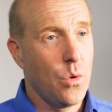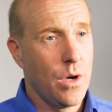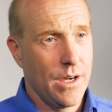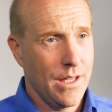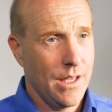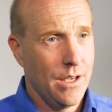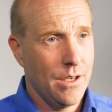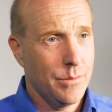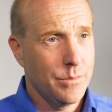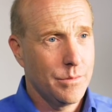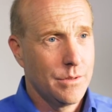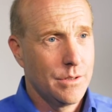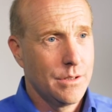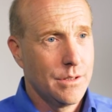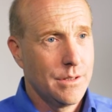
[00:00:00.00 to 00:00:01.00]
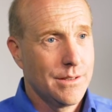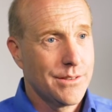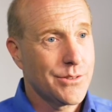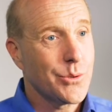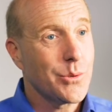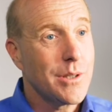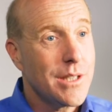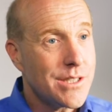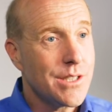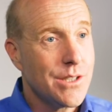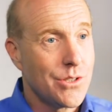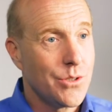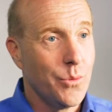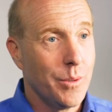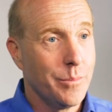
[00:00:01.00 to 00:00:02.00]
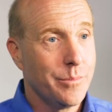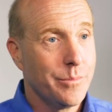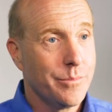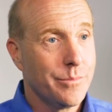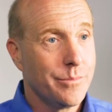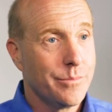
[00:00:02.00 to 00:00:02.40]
wanting help. So listen to them.